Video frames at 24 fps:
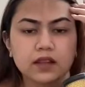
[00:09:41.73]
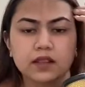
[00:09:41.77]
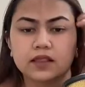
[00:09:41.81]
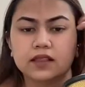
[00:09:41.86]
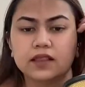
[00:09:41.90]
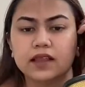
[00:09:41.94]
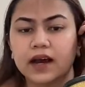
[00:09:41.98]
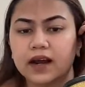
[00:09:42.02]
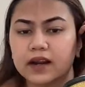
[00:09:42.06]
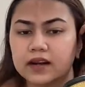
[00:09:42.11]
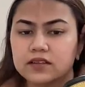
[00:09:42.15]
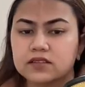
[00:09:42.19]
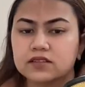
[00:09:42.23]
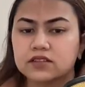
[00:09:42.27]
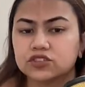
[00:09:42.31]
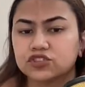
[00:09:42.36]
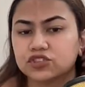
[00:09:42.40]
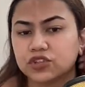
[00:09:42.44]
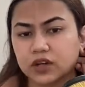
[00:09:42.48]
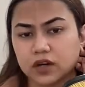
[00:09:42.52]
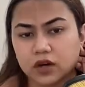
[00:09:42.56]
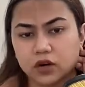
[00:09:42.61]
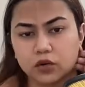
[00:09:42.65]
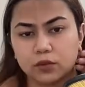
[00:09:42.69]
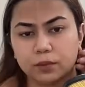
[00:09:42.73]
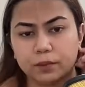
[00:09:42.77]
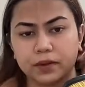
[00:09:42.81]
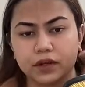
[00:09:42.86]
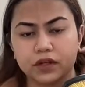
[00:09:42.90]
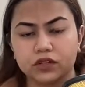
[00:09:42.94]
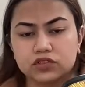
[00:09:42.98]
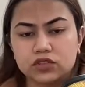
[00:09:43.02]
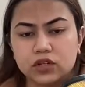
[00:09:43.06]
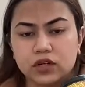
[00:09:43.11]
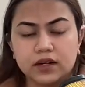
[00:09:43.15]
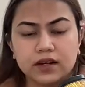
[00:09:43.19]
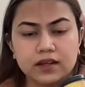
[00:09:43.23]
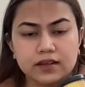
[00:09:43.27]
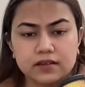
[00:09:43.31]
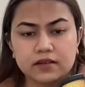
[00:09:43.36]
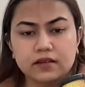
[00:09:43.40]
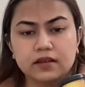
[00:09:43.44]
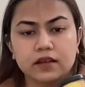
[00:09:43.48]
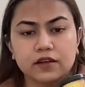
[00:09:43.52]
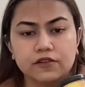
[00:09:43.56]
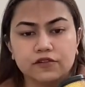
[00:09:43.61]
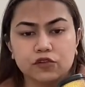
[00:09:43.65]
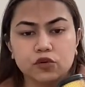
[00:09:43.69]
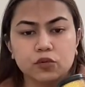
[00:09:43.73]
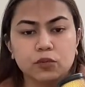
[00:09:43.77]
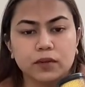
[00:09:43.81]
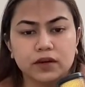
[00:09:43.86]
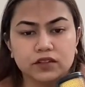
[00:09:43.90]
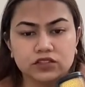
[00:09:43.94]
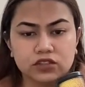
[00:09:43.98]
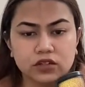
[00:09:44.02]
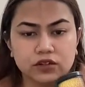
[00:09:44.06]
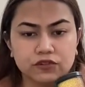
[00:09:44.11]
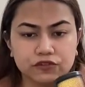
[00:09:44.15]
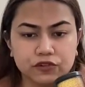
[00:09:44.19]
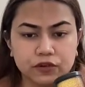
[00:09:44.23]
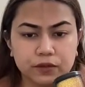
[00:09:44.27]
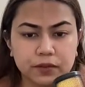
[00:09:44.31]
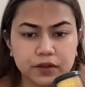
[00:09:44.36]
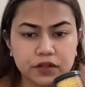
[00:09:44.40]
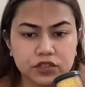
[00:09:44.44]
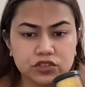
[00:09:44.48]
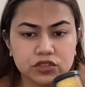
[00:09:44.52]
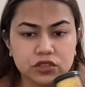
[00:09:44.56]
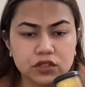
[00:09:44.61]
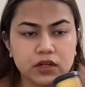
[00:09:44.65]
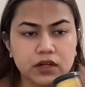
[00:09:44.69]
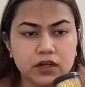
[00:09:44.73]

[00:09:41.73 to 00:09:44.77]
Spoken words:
That is a checkout page. It doesn't give you much information.